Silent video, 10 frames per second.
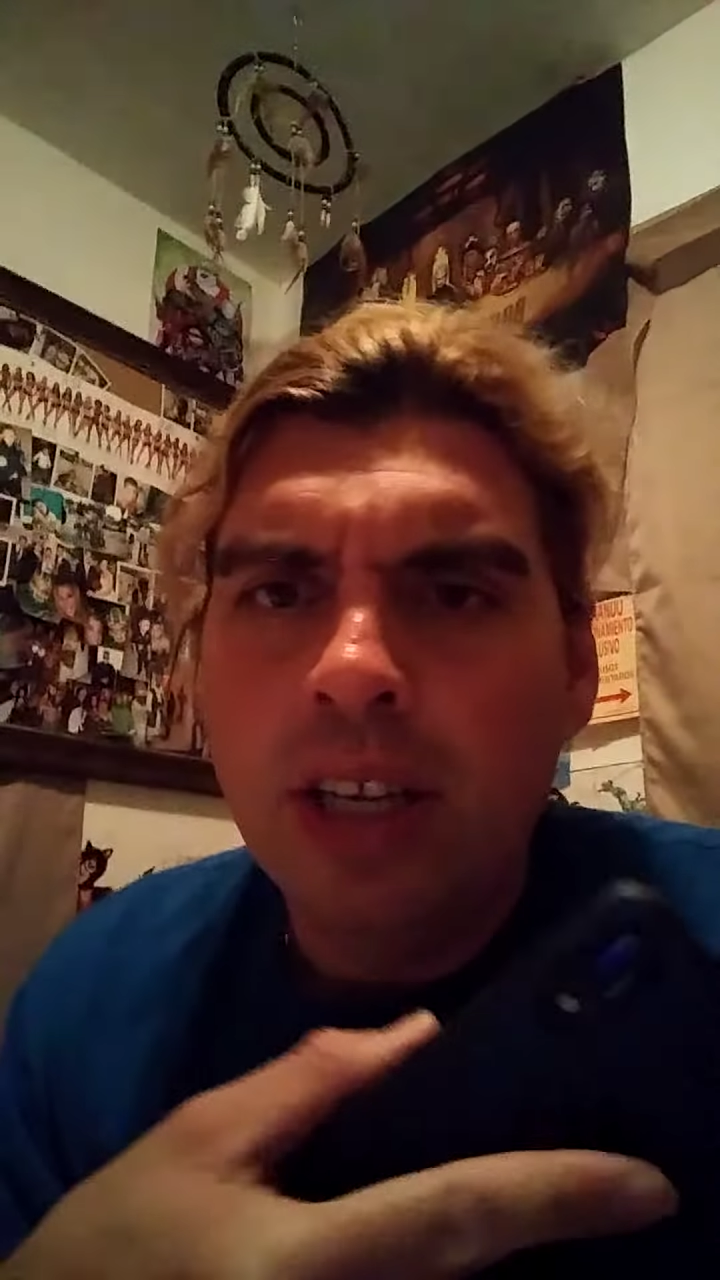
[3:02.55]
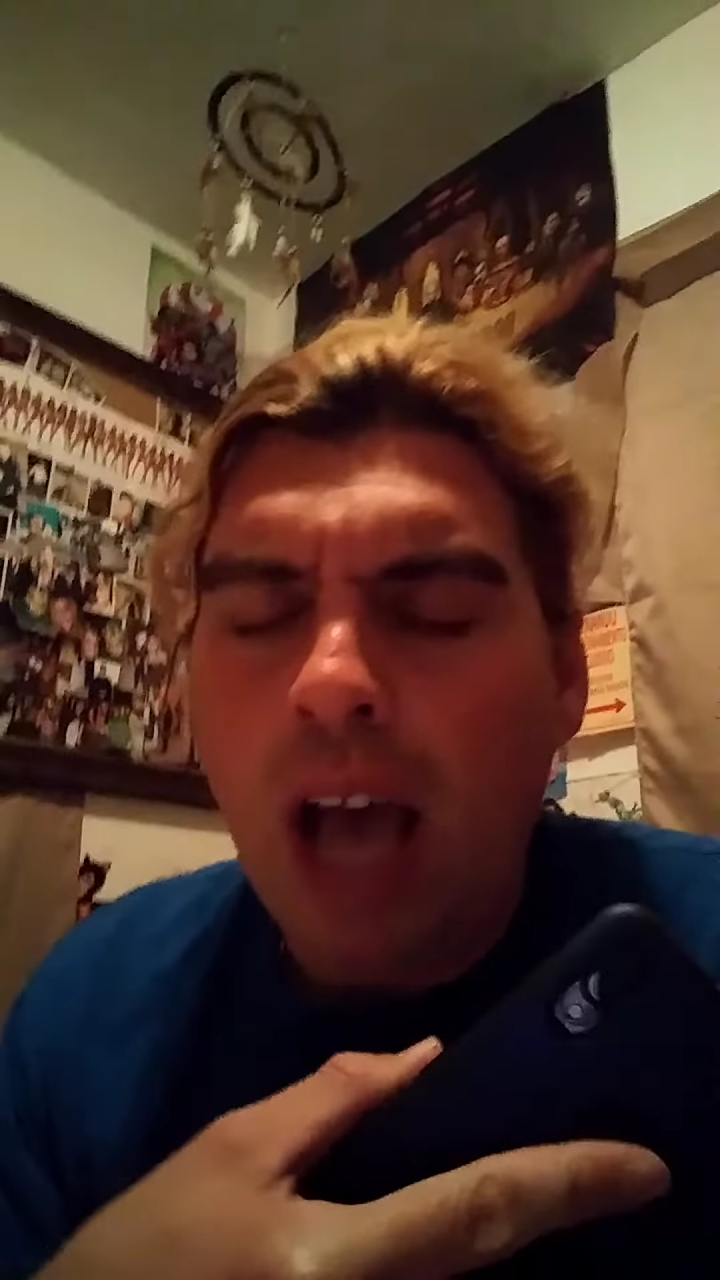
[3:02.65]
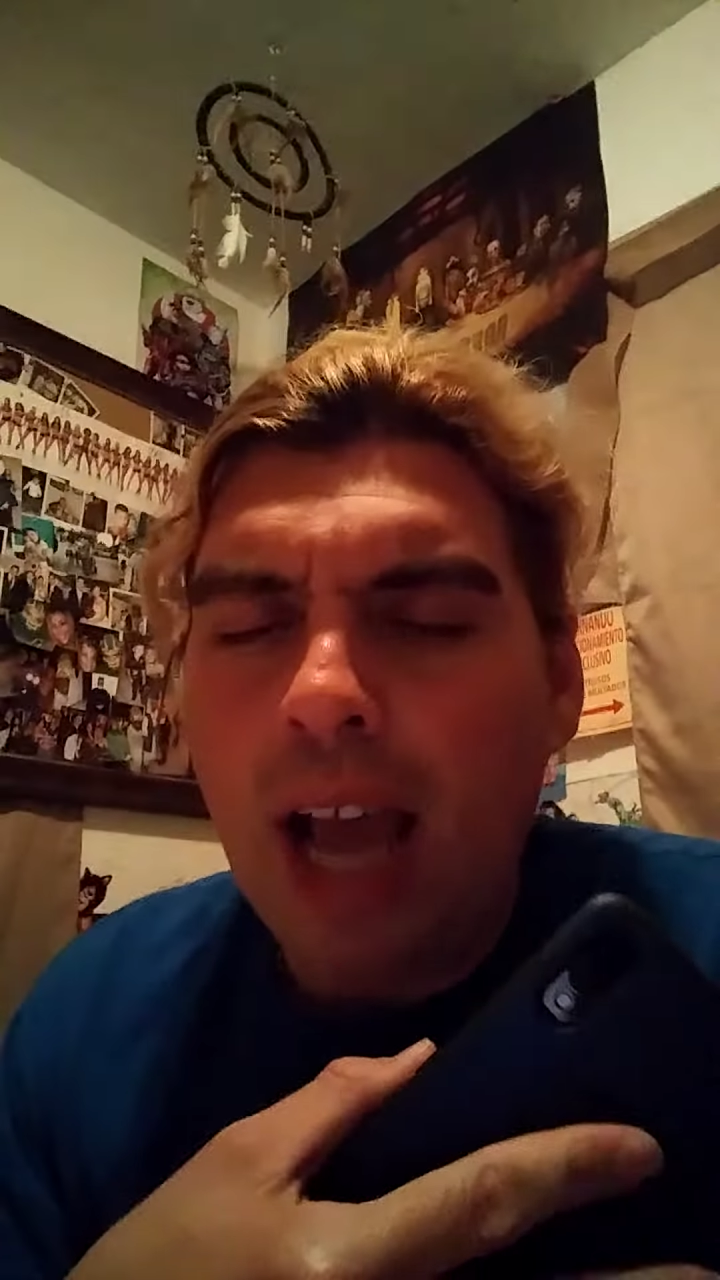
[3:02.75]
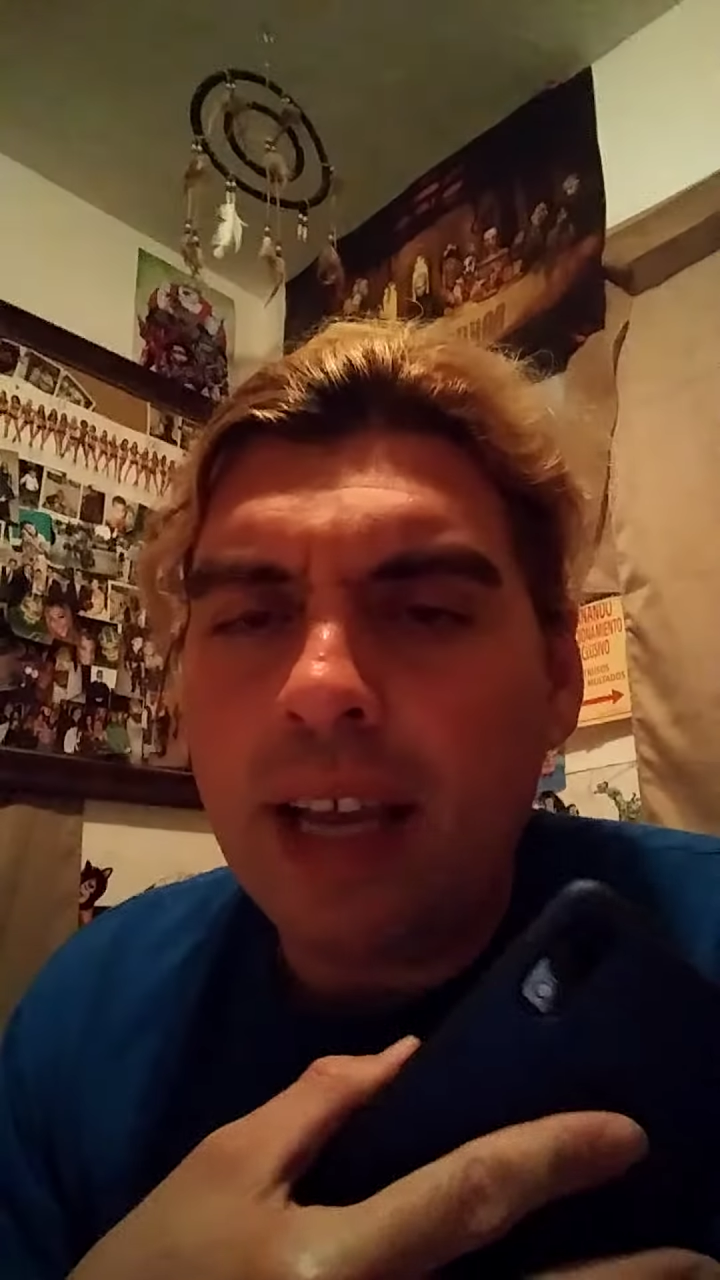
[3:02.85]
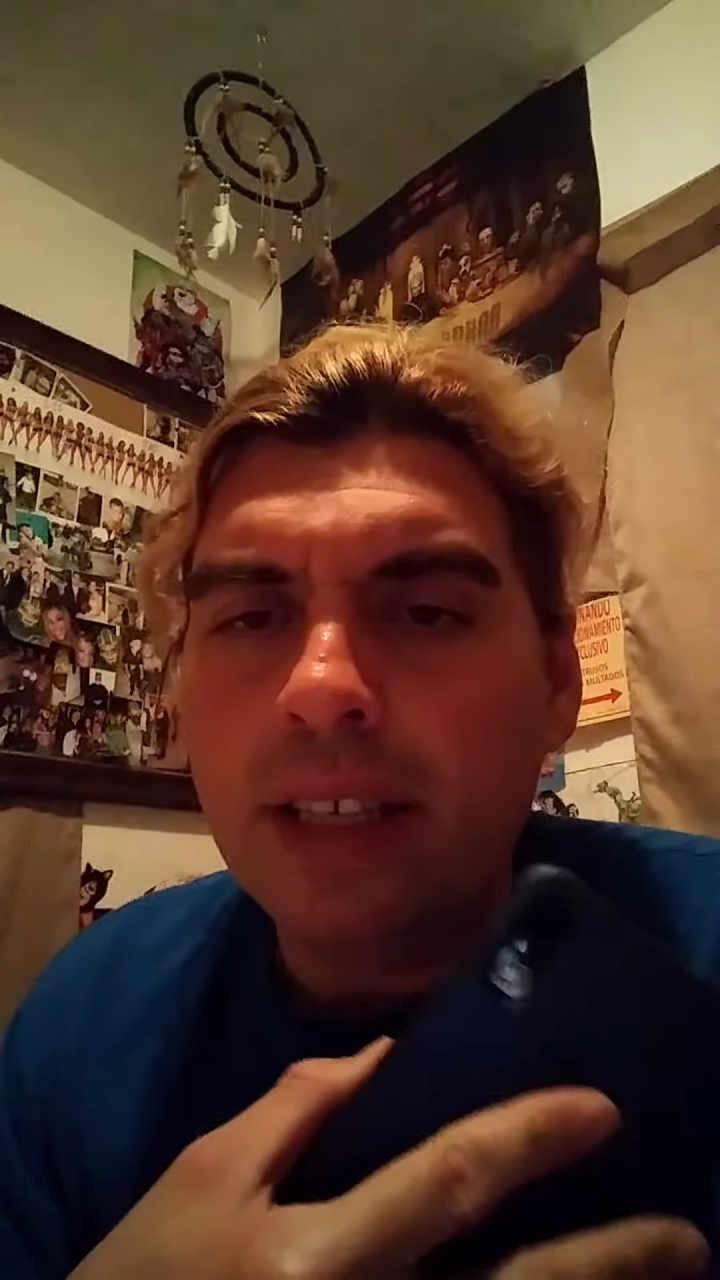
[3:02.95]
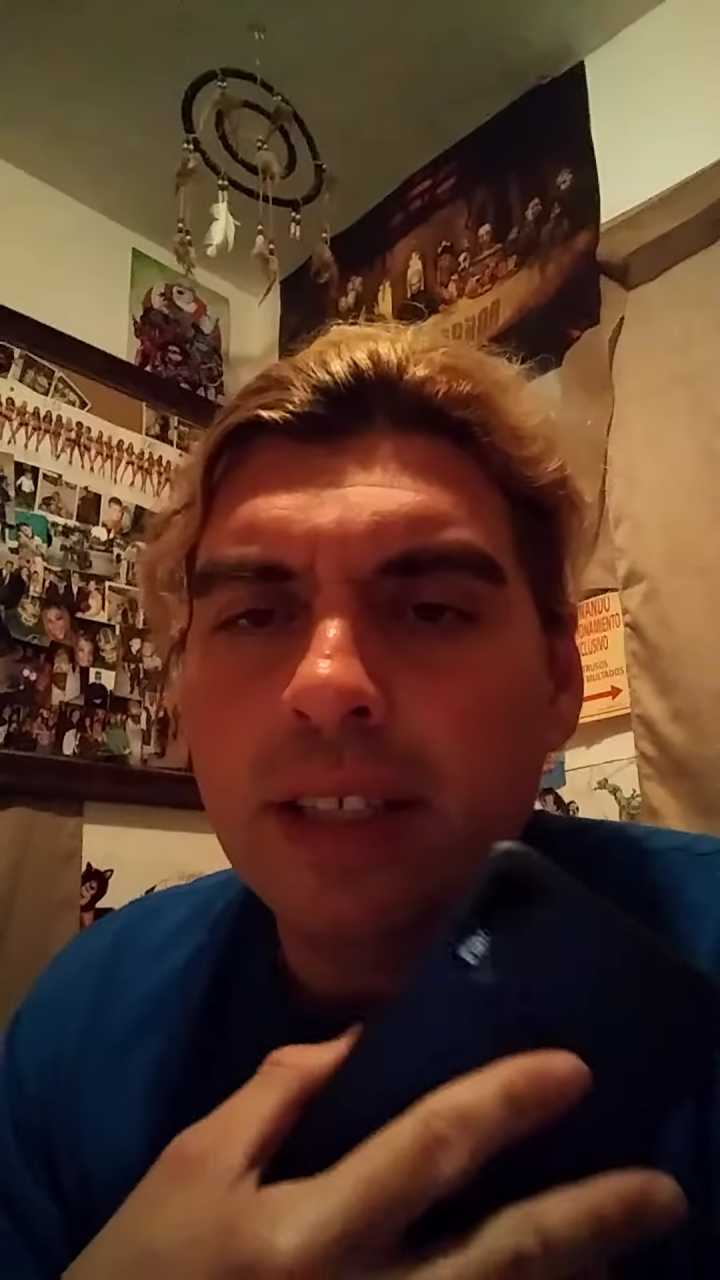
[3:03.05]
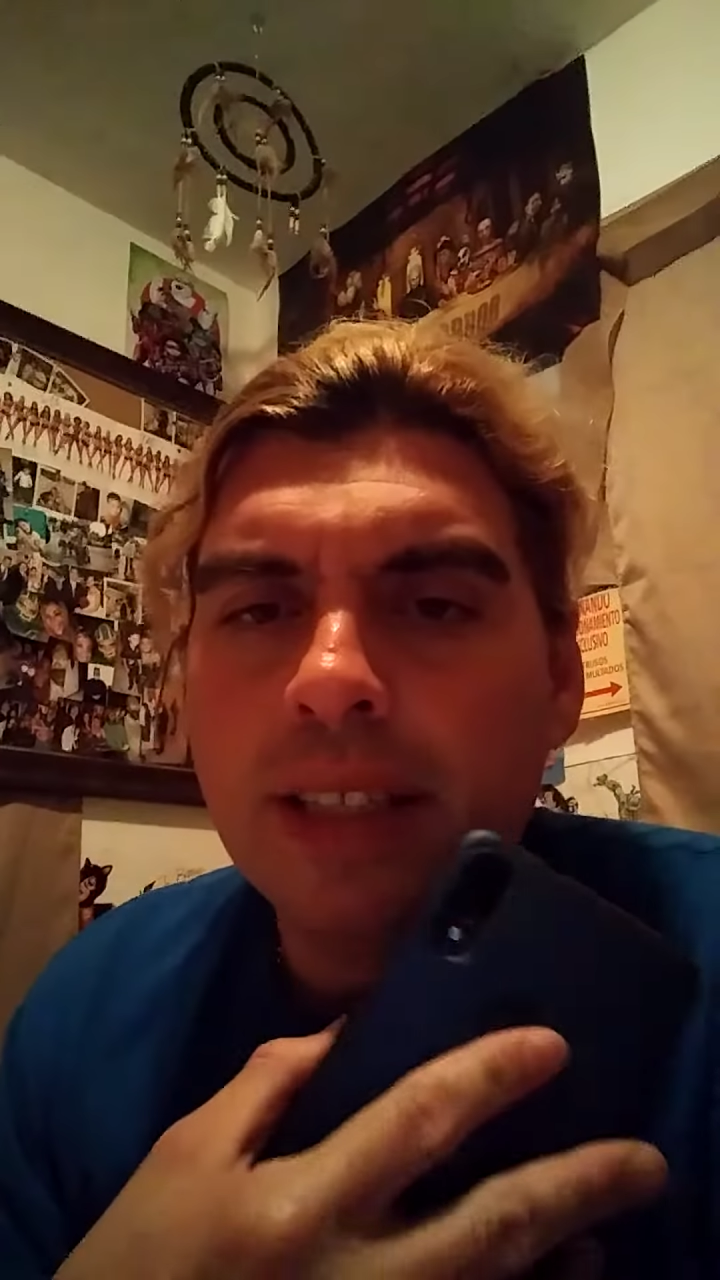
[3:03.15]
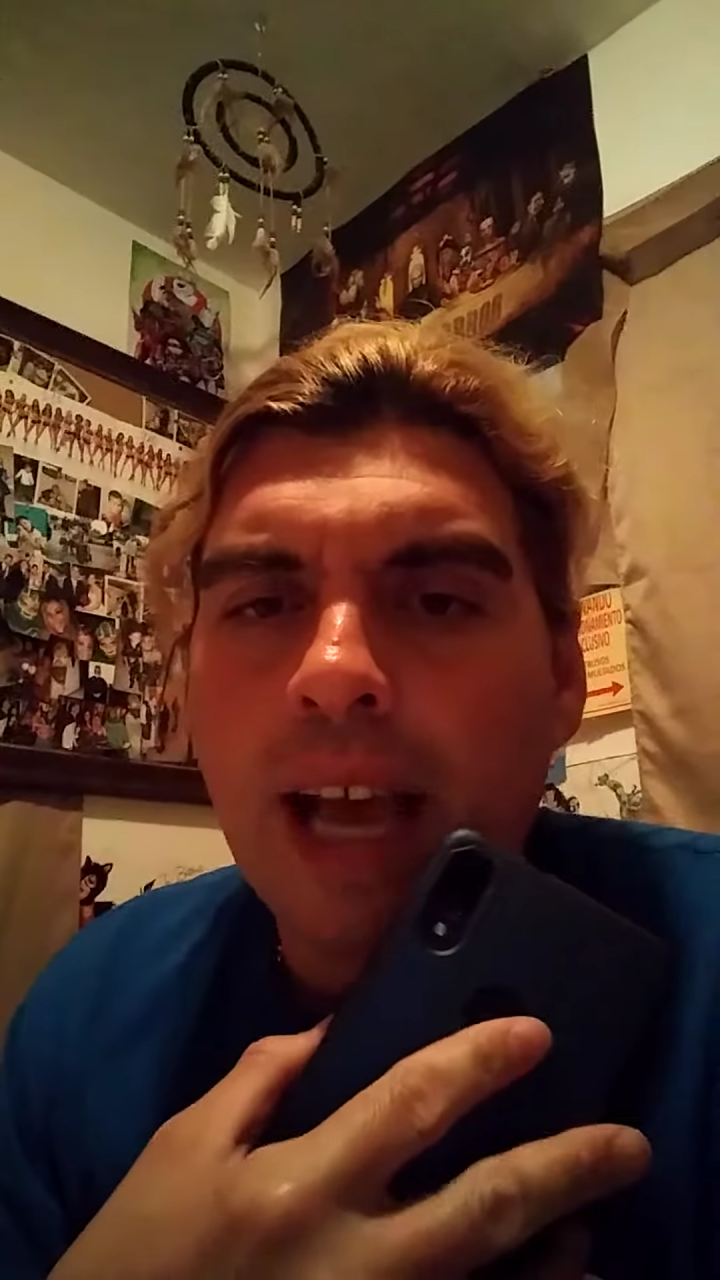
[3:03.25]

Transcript: I can